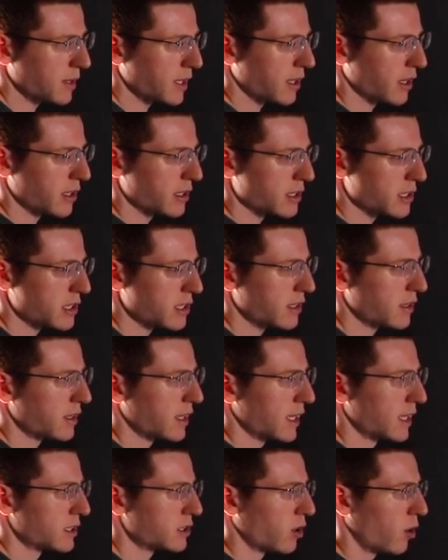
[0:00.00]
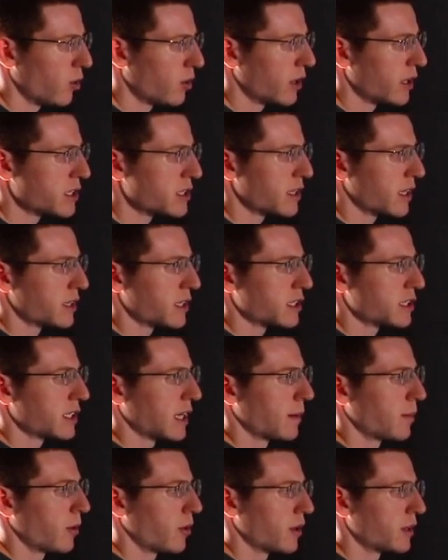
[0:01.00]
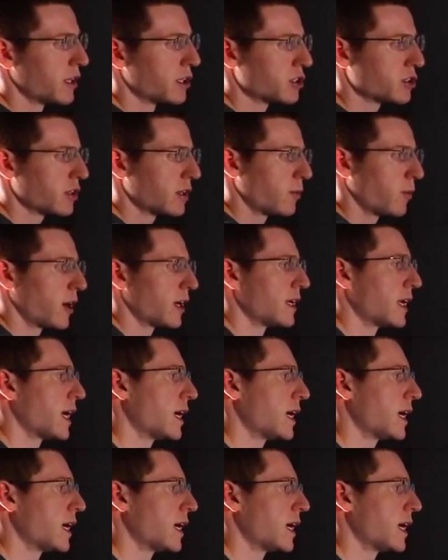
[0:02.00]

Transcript: because they told us that the sample initially weighed